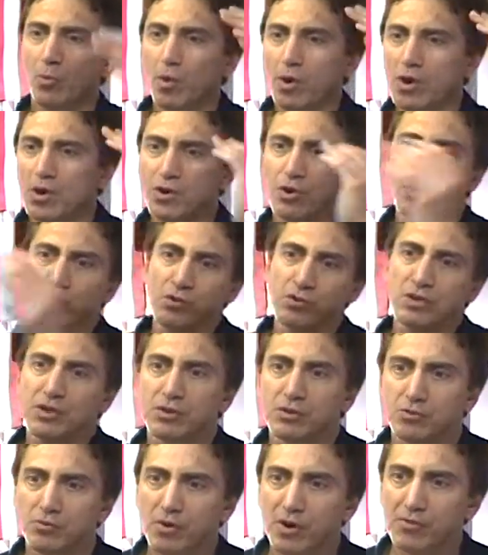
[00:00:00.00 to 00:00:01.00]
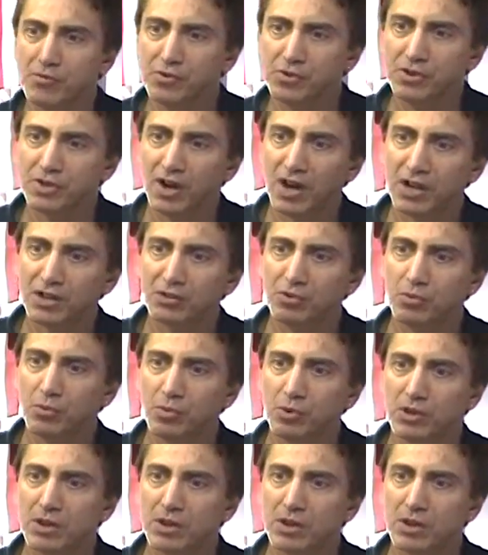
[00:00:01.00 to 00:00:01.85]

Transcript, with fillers: the one and only, the Reverend Dr.